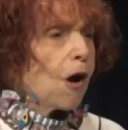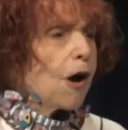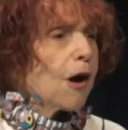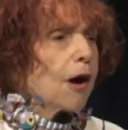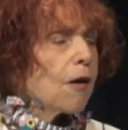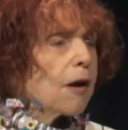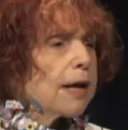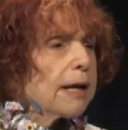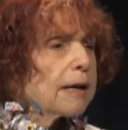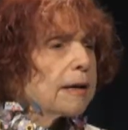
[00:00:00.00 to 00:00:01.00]
died
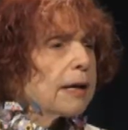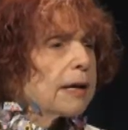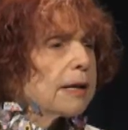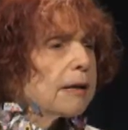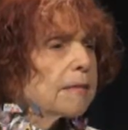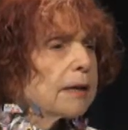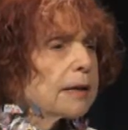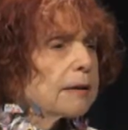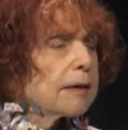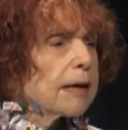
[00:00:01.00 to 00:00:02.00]
before his
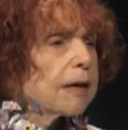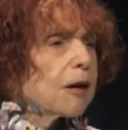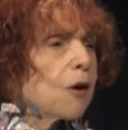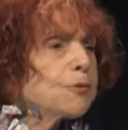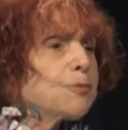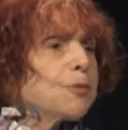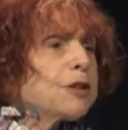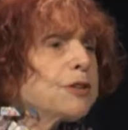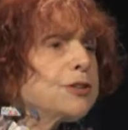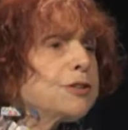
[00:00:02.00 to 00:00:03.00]
time. Oh,
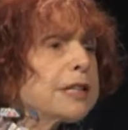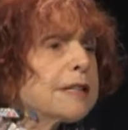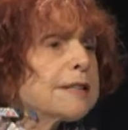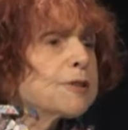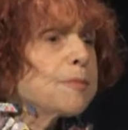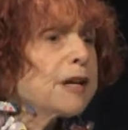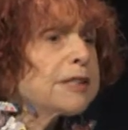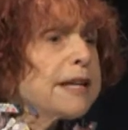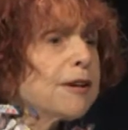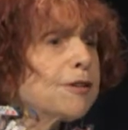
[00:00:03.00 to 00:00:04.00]
could you tell us about
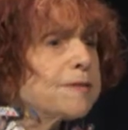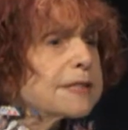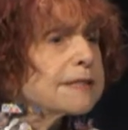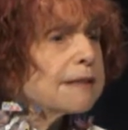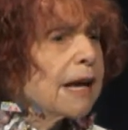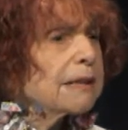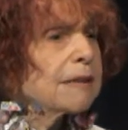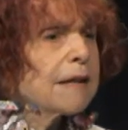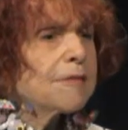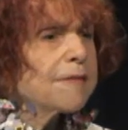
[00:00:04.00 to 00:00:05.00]
Elvis? I
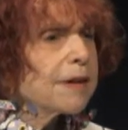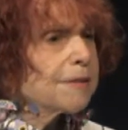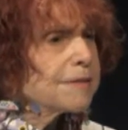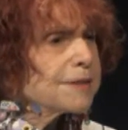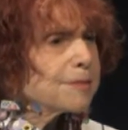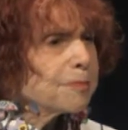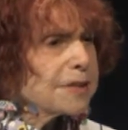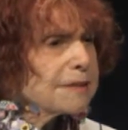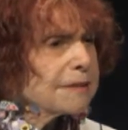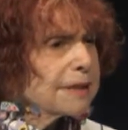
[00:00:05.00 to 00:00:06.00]
love Elvis
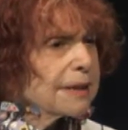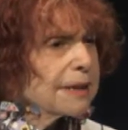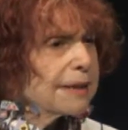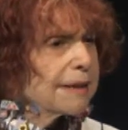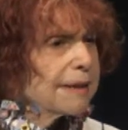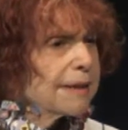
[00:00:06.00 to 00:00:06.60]
Presley. Well,